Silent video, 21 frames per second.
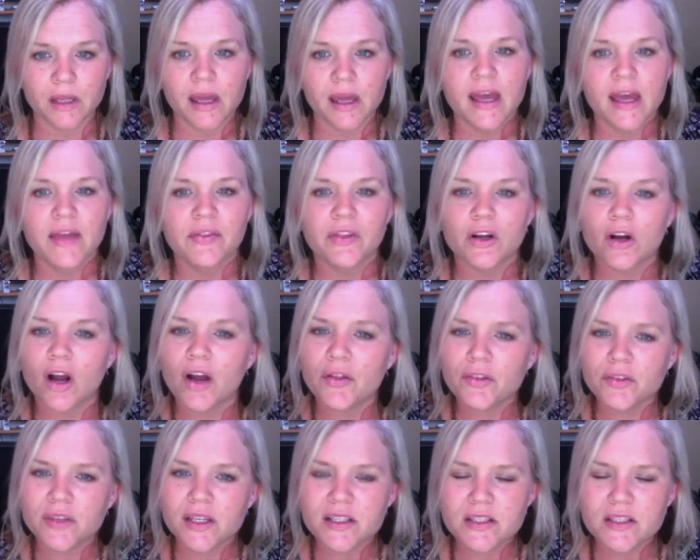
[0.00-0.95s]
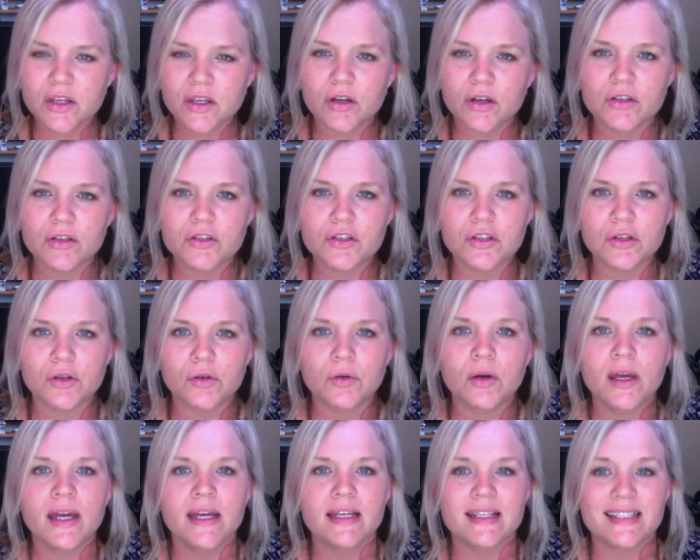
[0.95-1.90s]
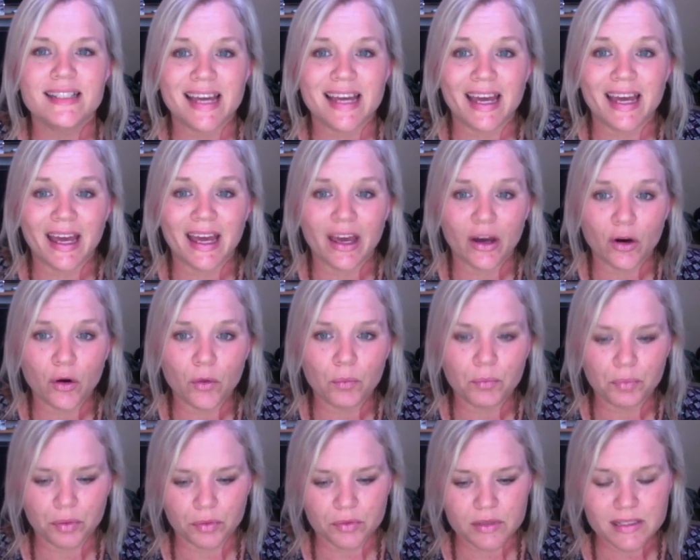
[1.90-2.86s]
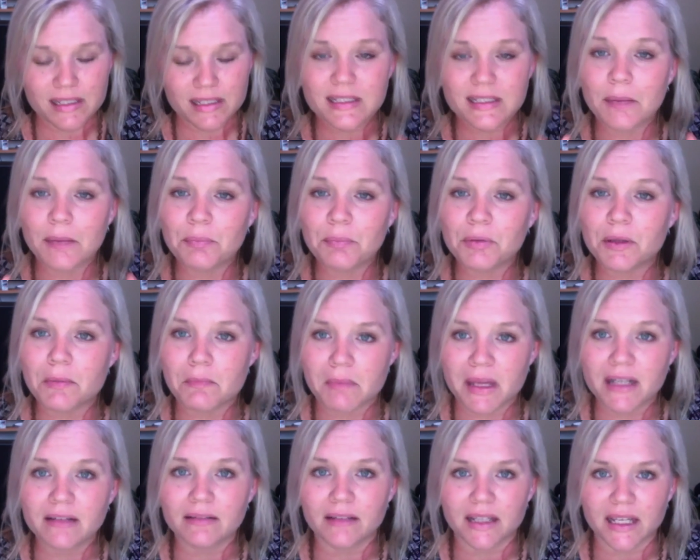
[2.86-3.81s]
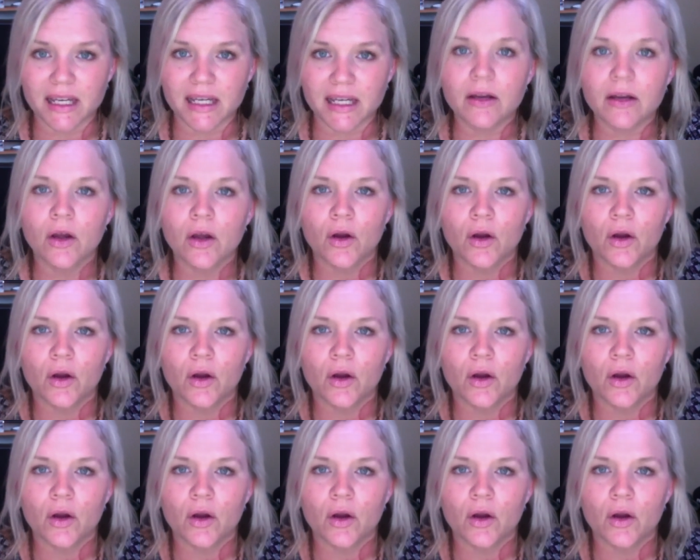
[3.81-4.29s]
There are other things that you can do to help supplementally